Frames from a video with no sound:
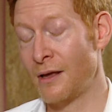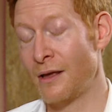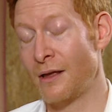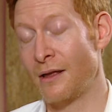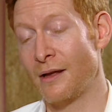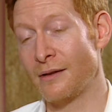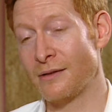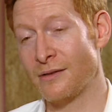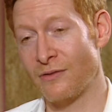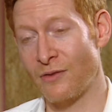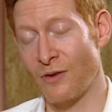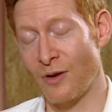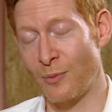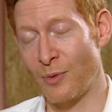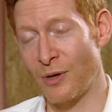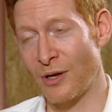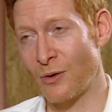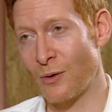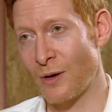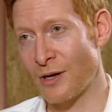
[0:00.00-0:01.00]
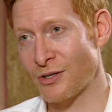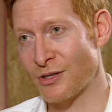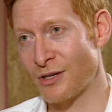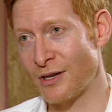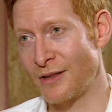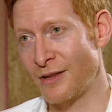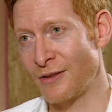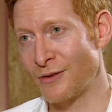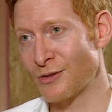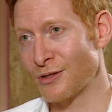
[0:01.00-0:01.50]
That's a very big question.
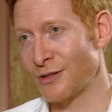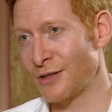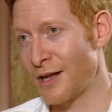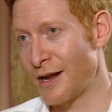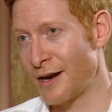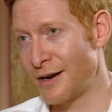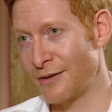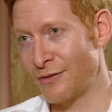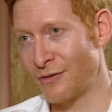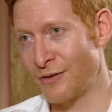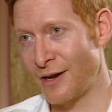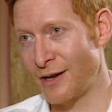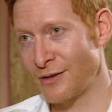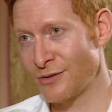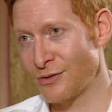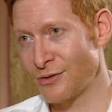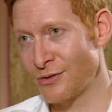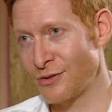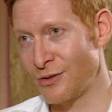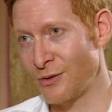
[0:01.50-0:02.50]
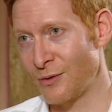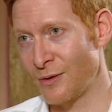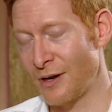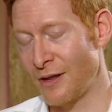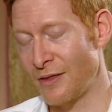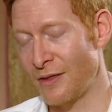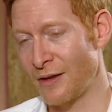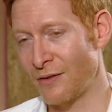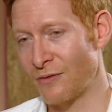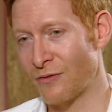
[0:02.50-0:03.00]
I think there's a lot of different answers to it. I
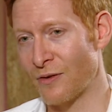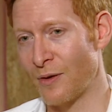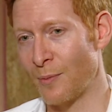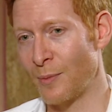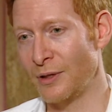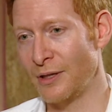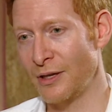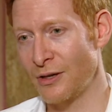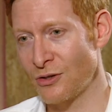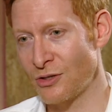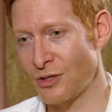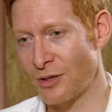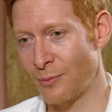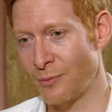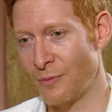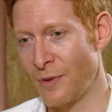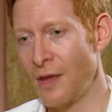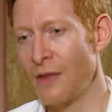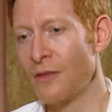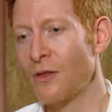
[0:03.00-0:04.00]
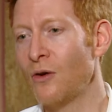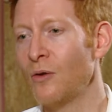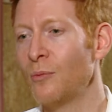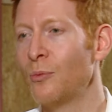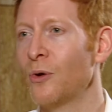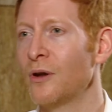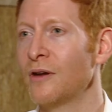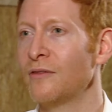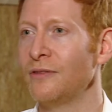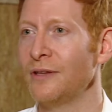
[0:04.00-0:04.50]
think from a leadership, the whole
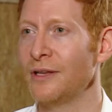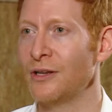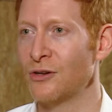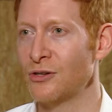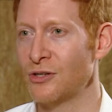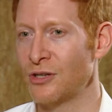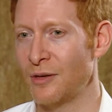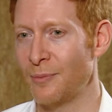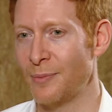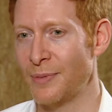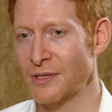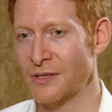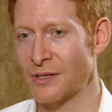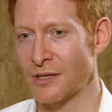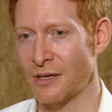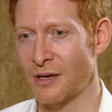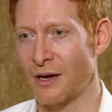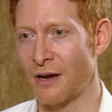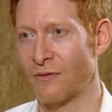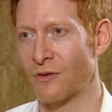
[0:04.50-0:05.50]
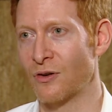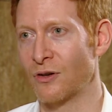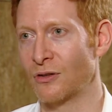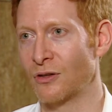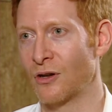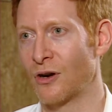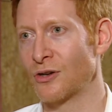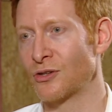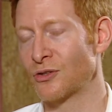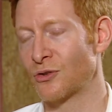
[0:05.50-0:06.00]
point of leadership is to govern a
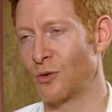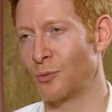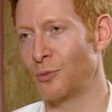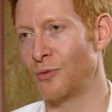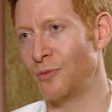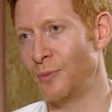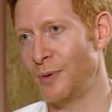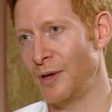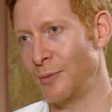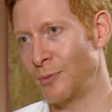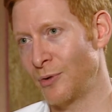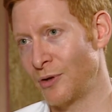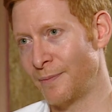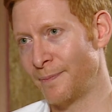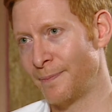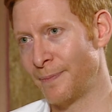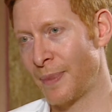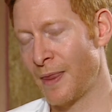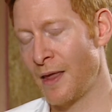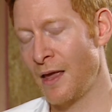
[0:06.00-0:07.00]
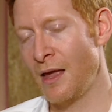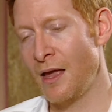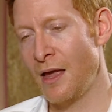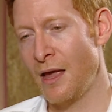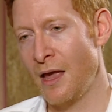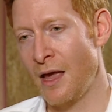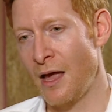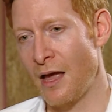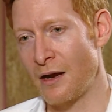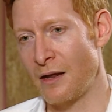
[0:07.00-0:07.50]
large group of people.
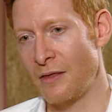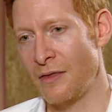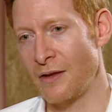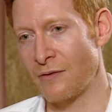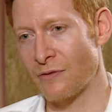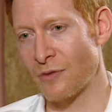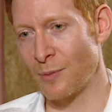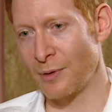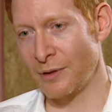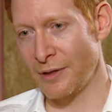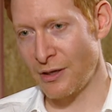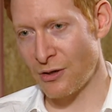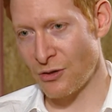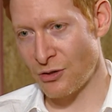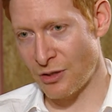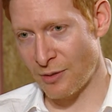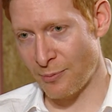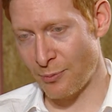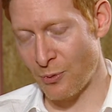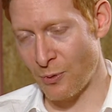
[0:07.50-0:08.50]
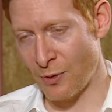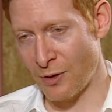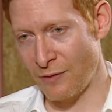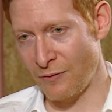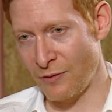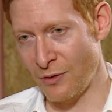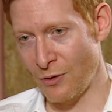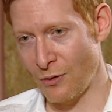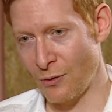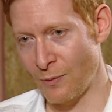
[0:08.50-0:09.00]
And I think from a leadership point of
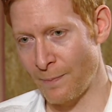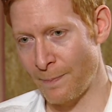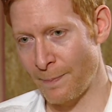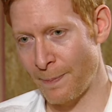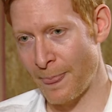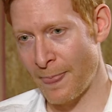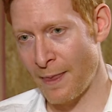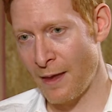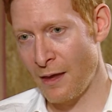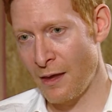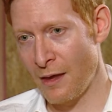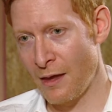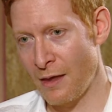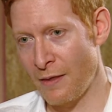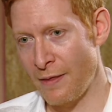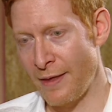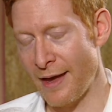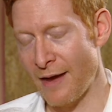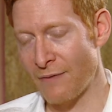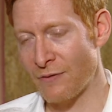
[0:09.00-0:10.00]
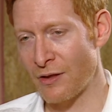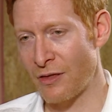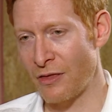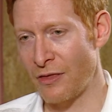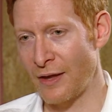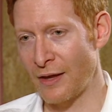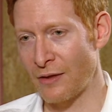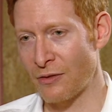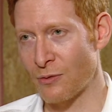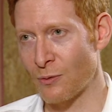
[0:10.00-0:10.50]
view, they have to
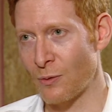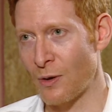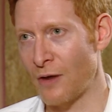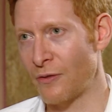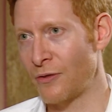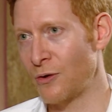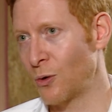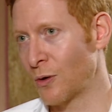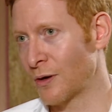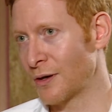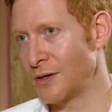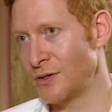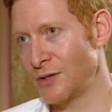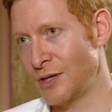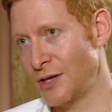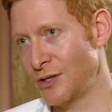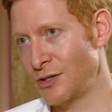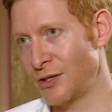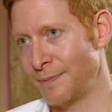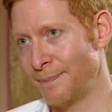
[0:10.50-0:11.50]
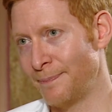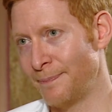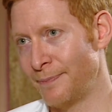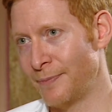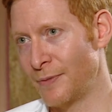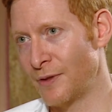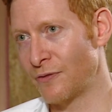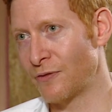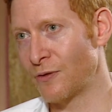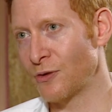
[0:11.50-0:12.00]
think throughout the organization.
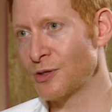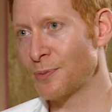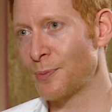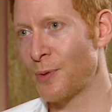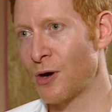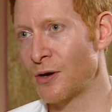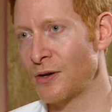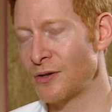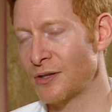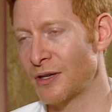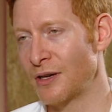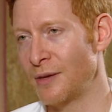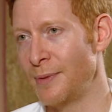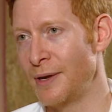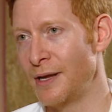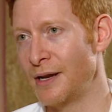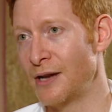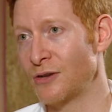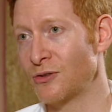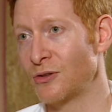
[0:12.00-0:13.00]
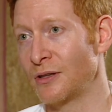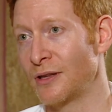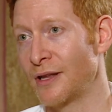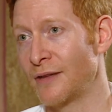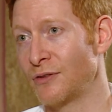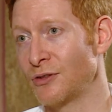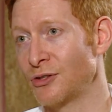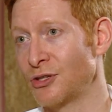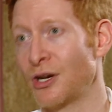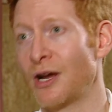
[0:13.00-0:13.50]
The first part is going to be an
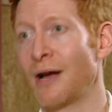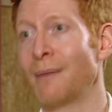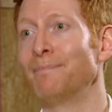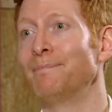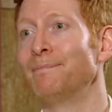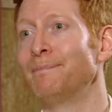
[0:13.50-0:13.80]
entry-level job.